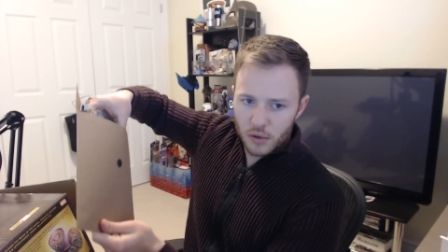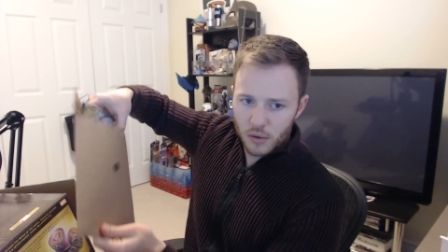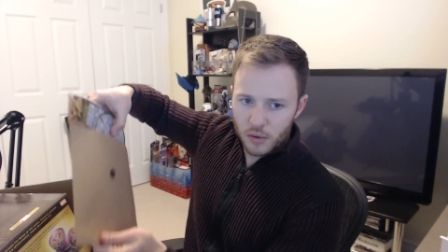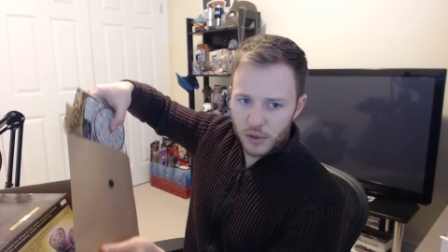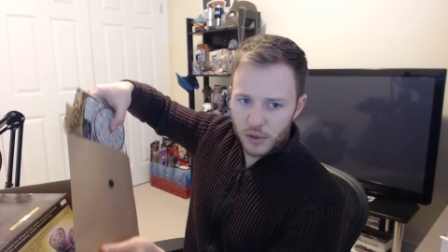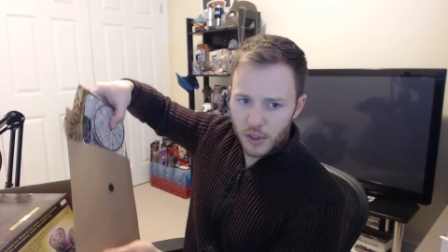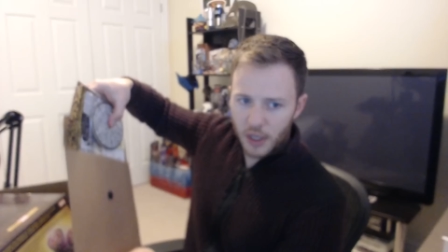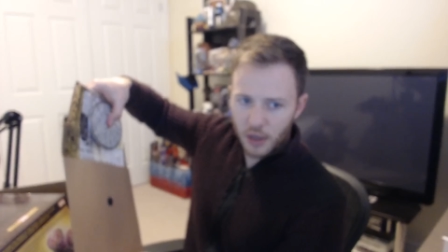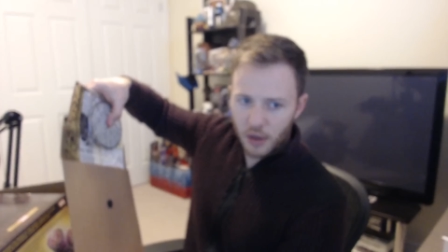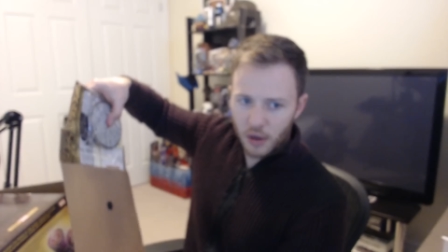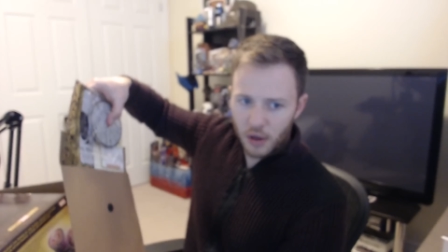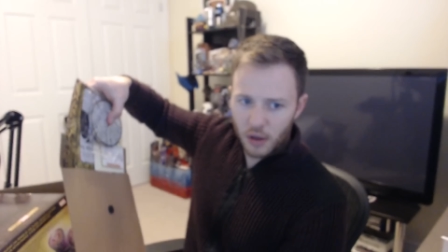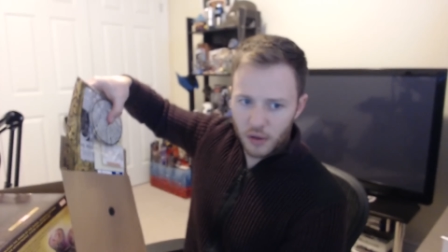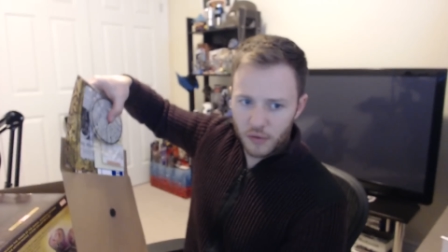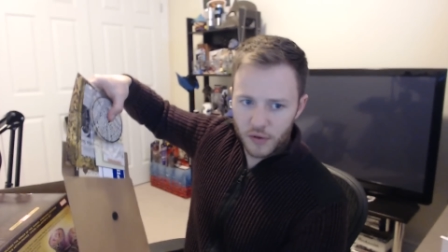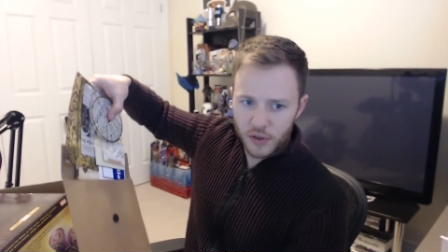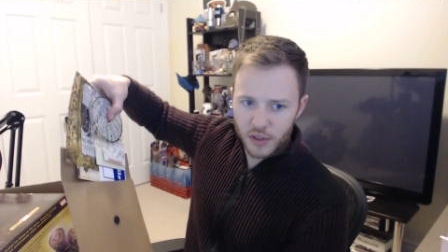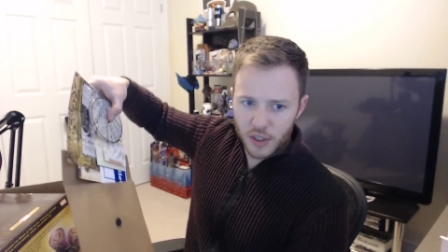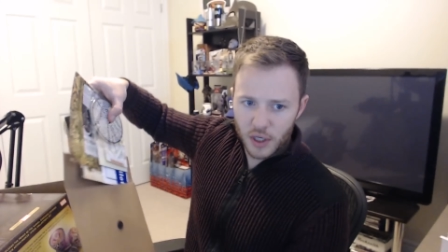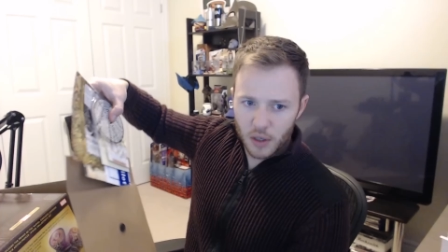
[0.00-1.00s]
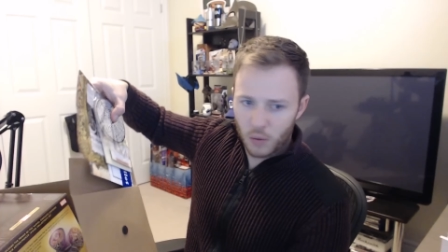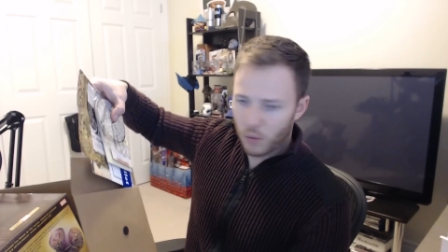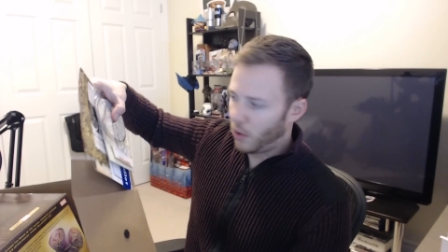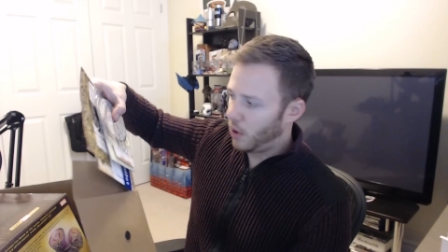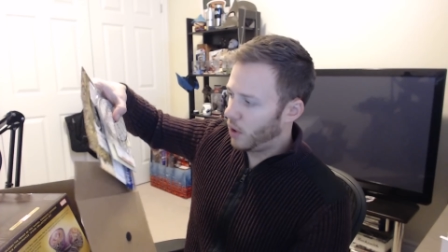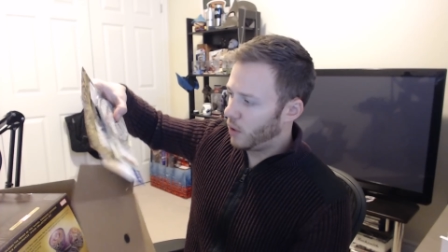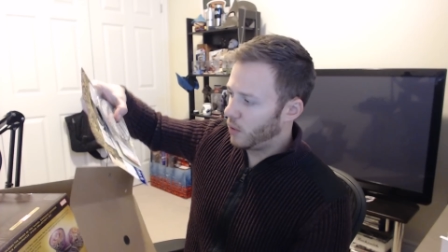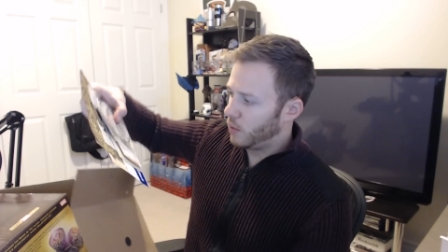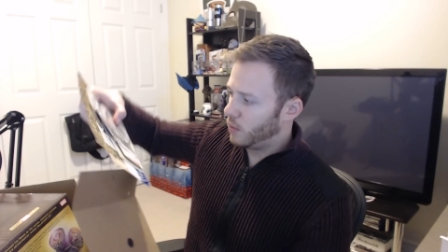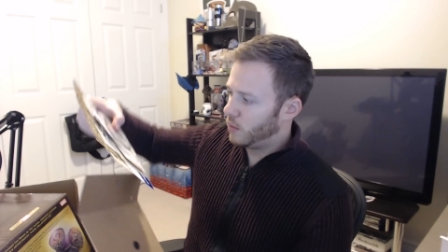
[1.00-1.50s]
take all of this out.
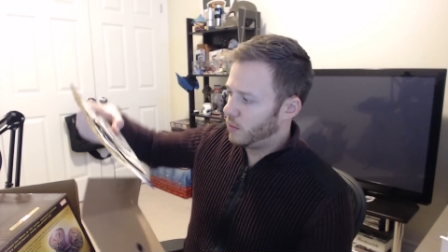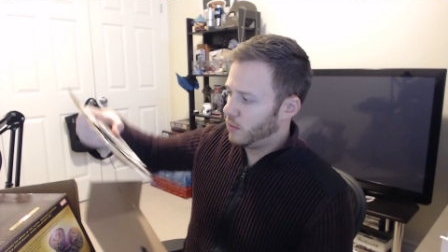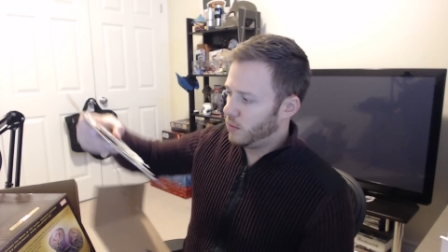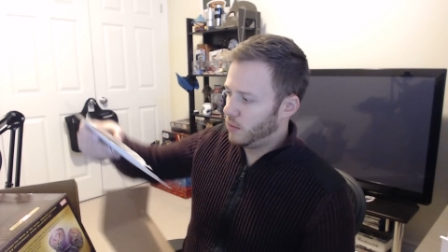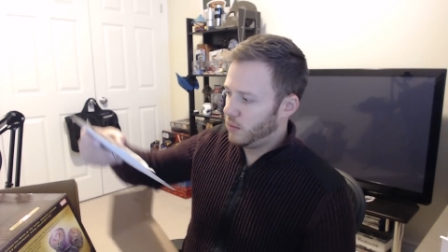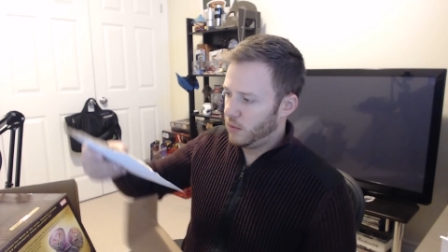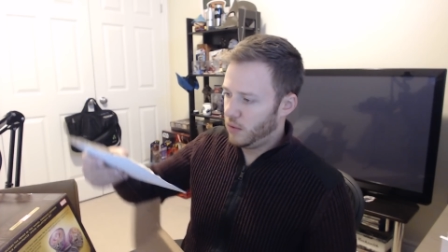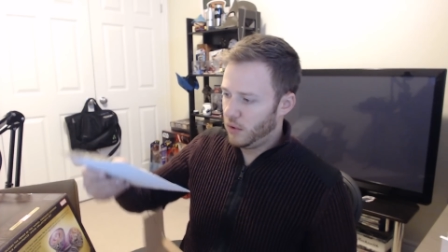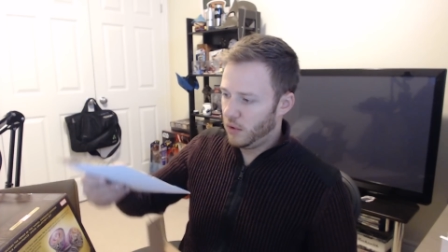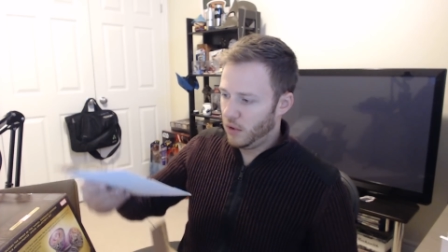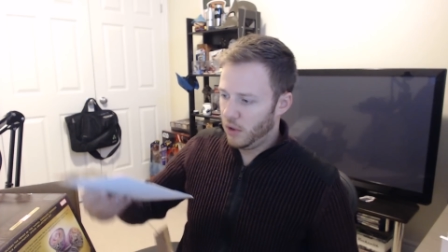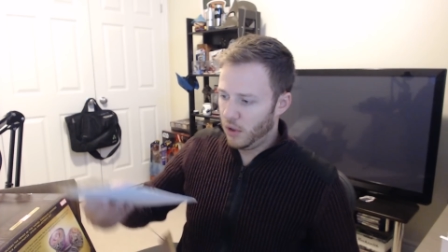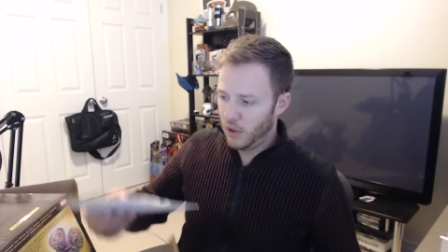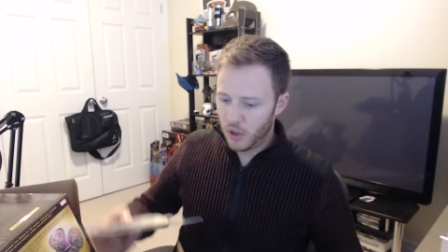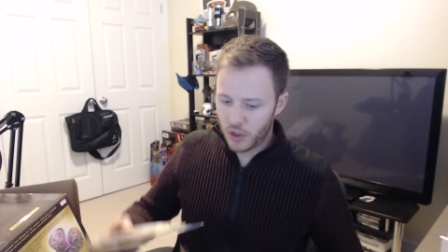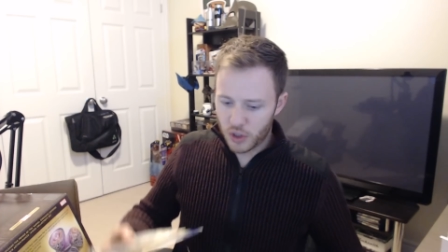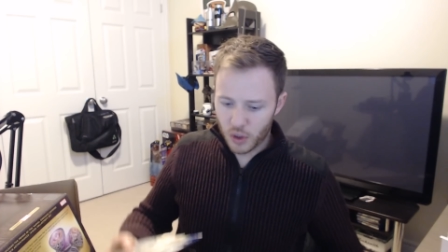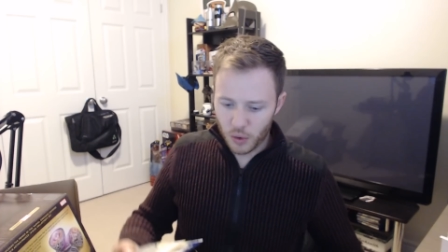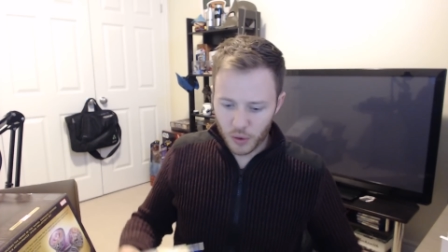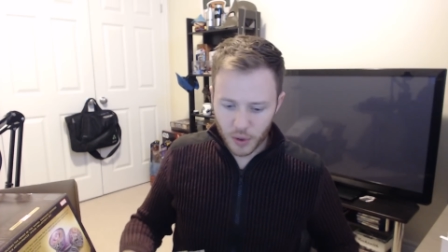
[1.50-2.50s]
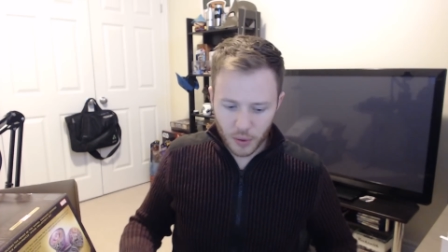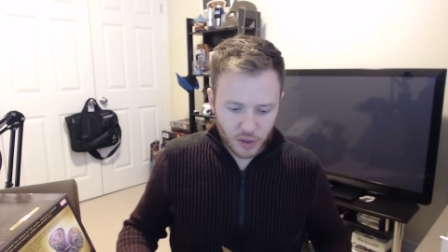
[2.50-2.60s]
Whoa. So there